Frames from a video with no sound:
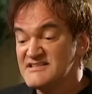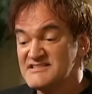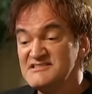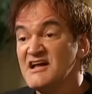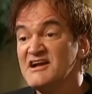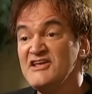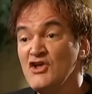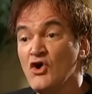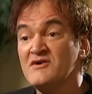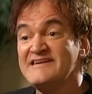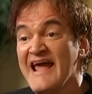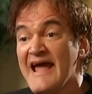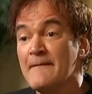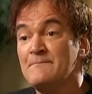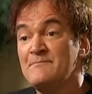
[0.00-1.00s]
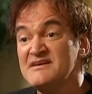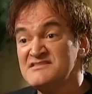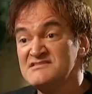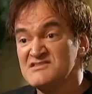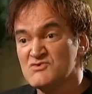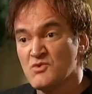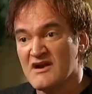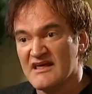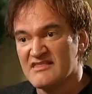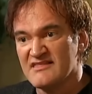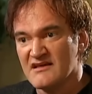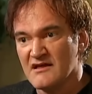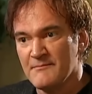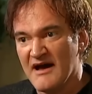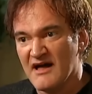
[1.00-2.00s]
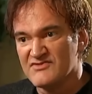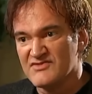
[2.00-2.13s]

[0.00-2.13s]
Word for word: director doesn't take kindly to the negative